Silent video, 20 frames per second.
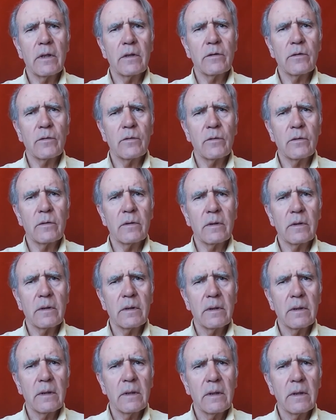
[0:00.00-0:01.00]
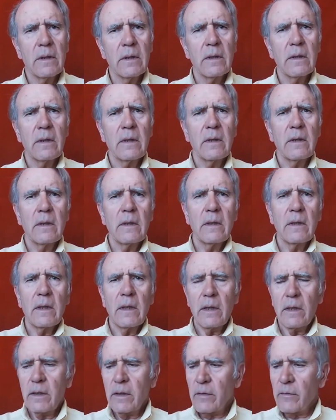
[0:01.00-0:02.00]
a thought,
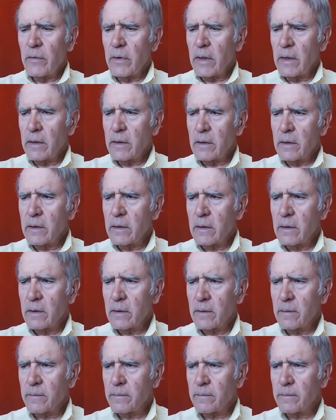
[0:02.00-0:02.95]
an event,